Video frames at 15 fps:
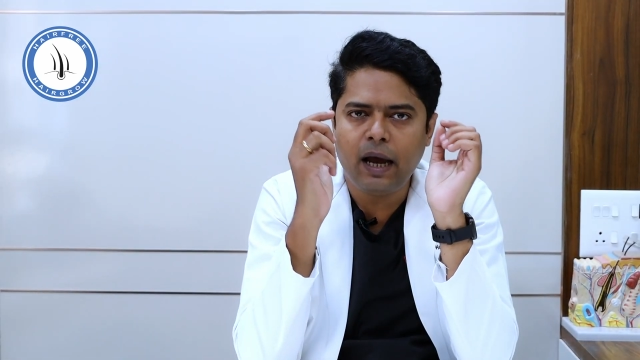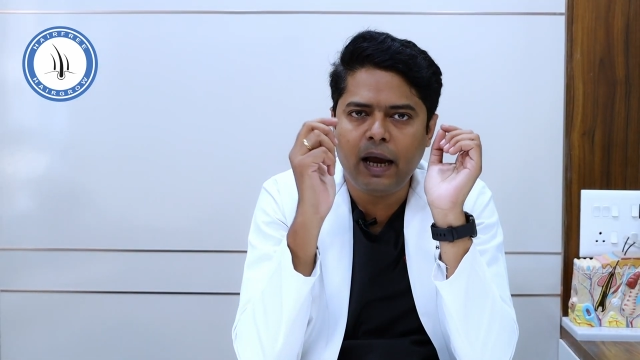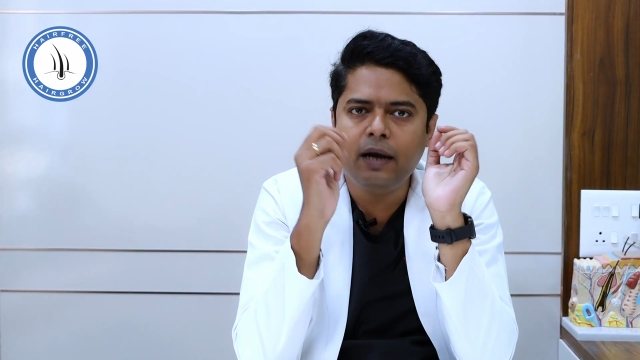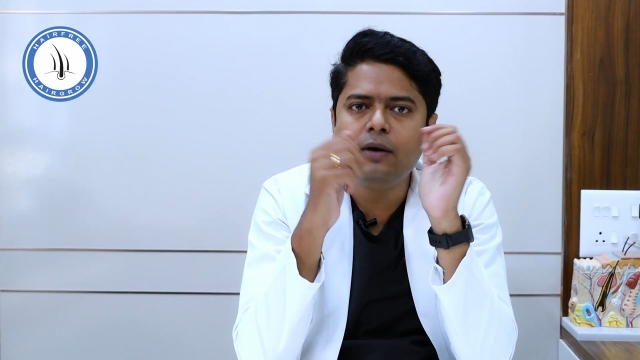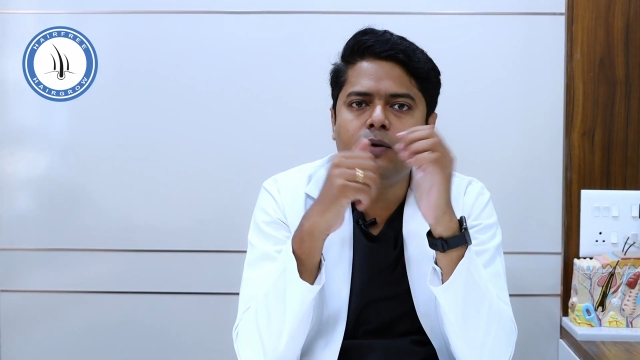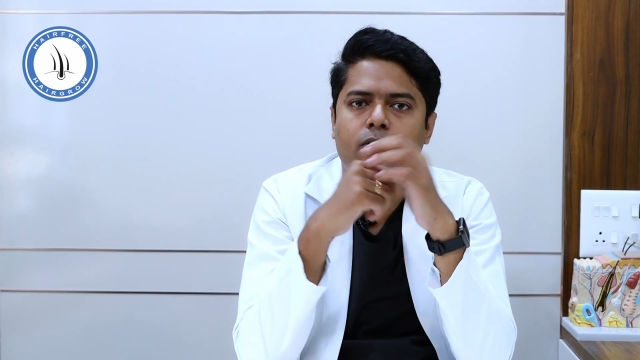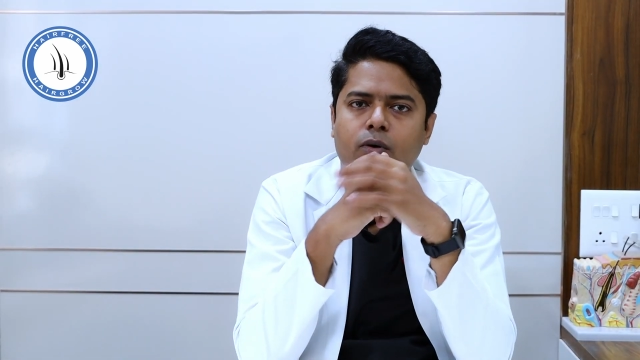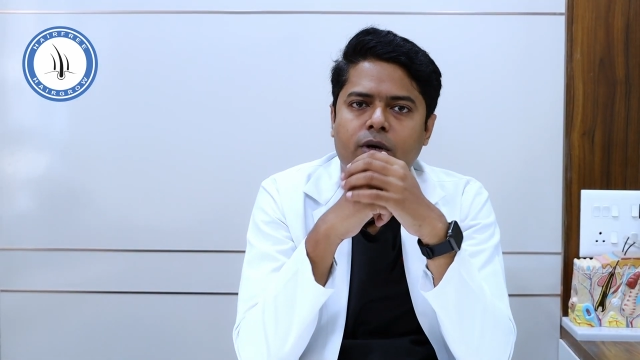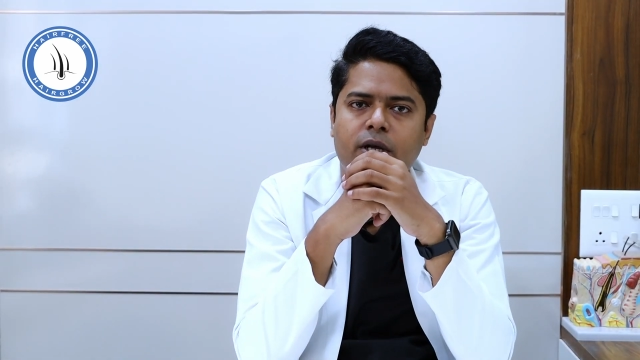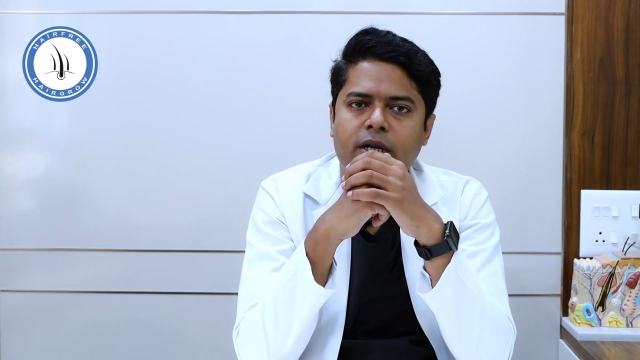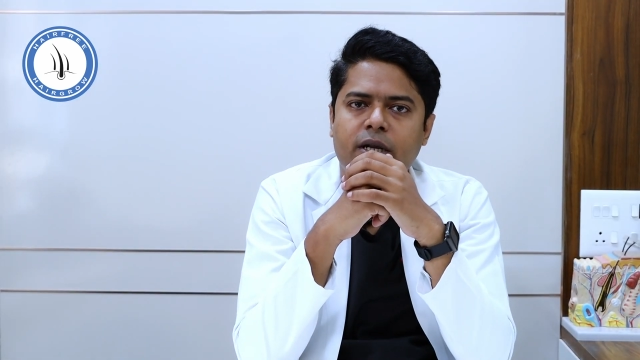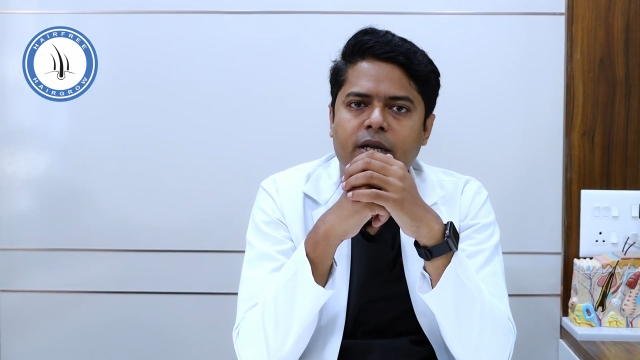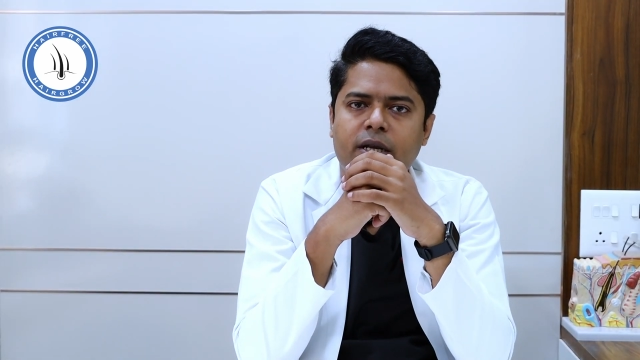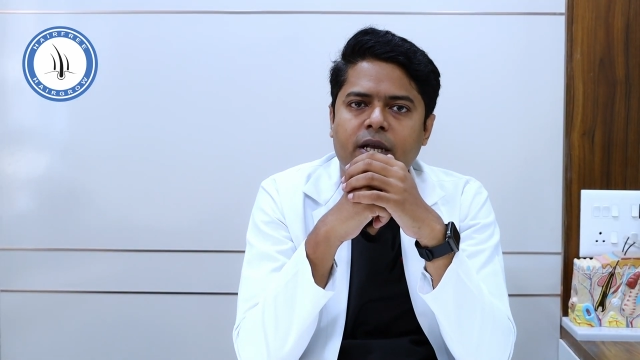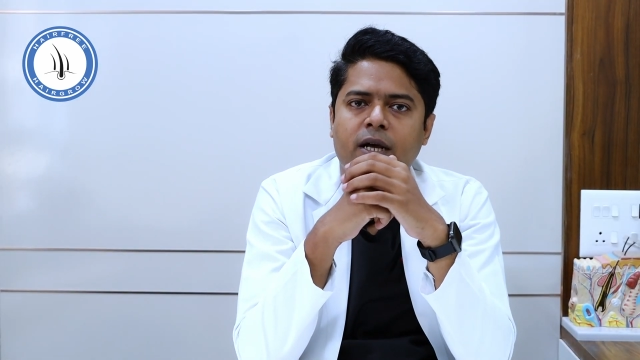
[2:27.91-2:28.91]
and donor
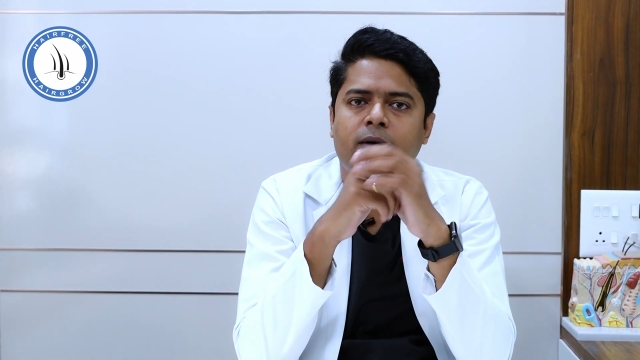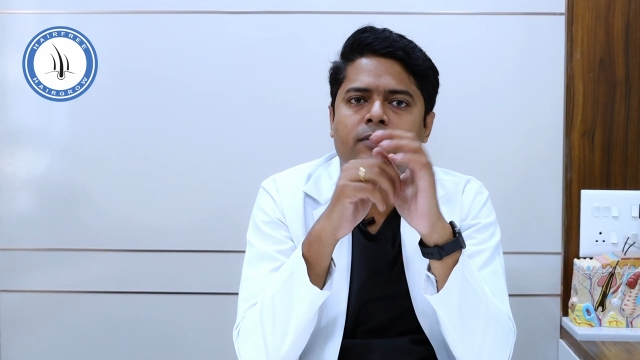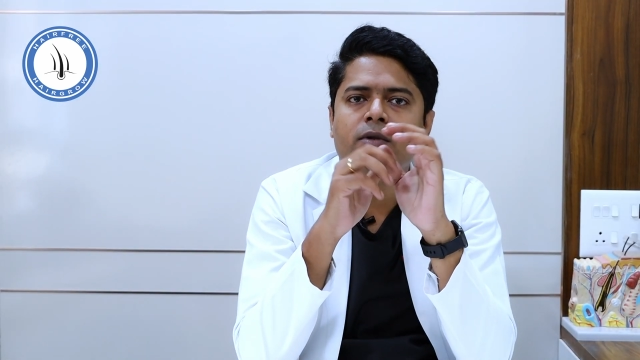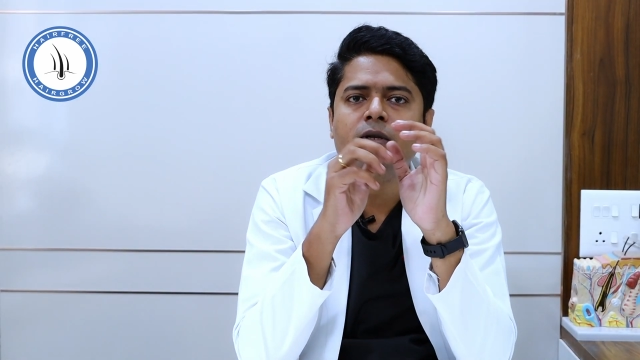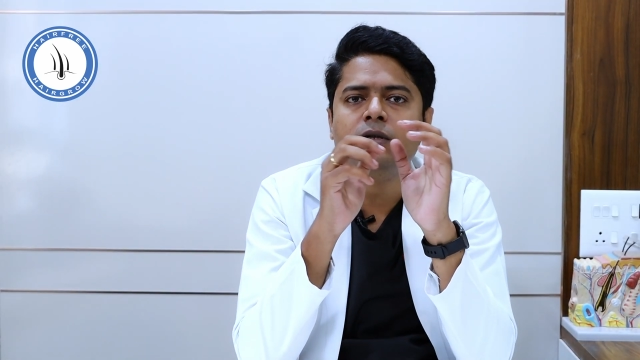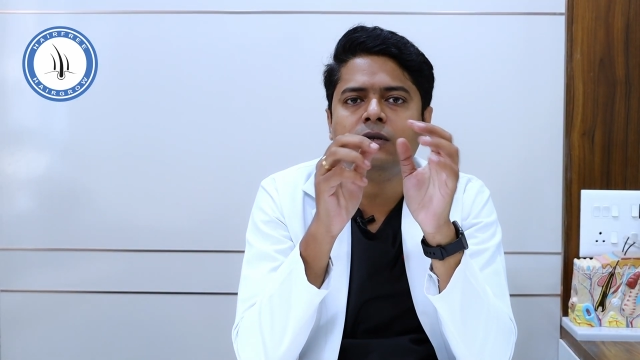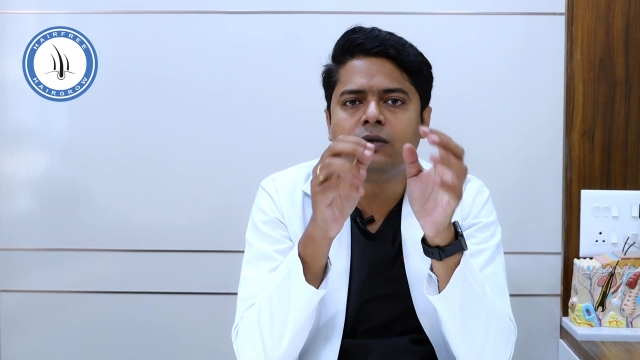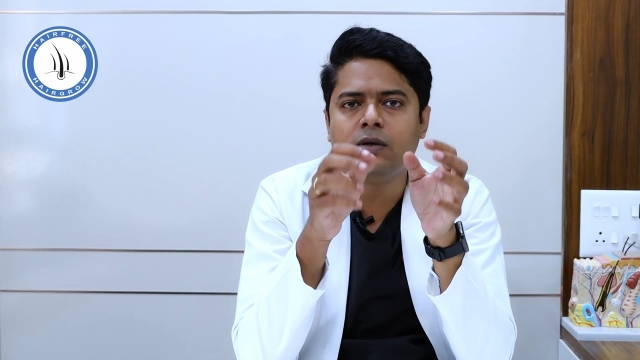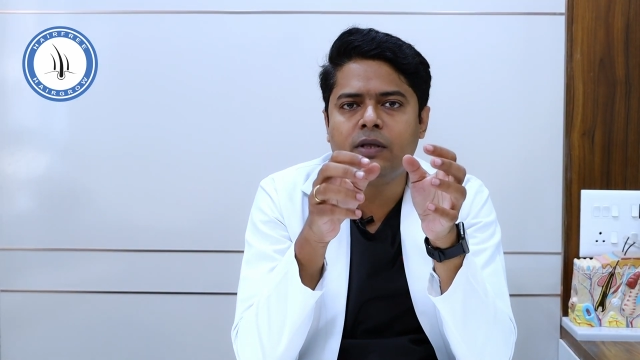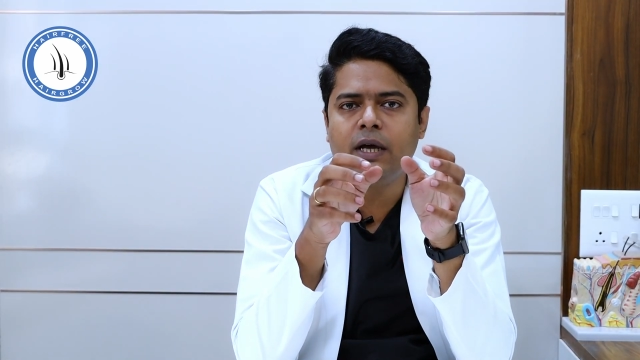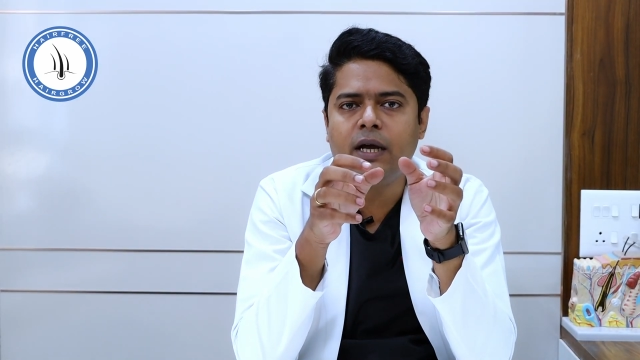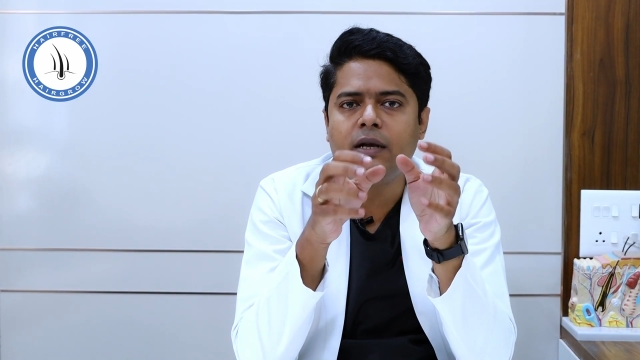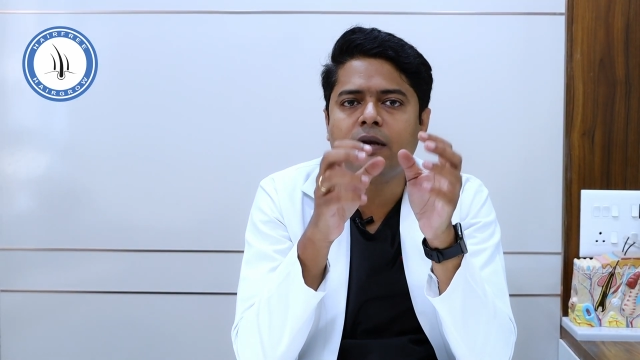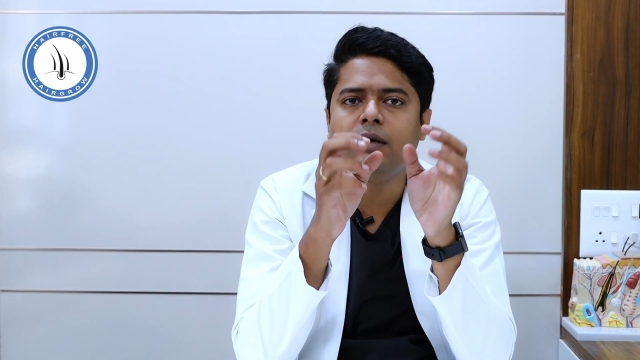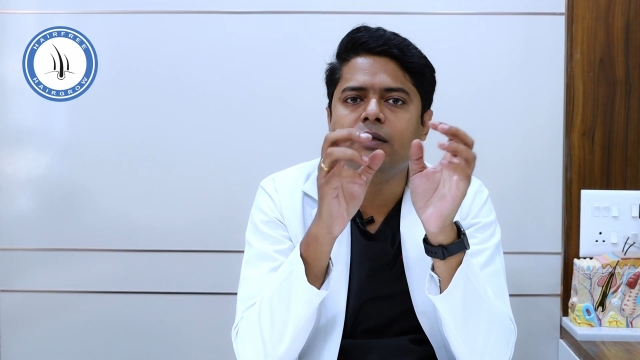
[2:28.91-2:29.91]
area so
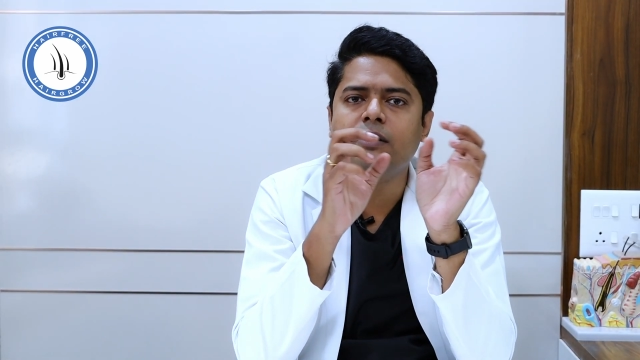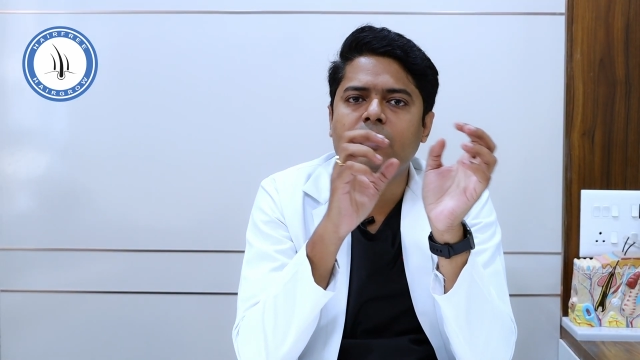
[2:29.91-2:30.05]
that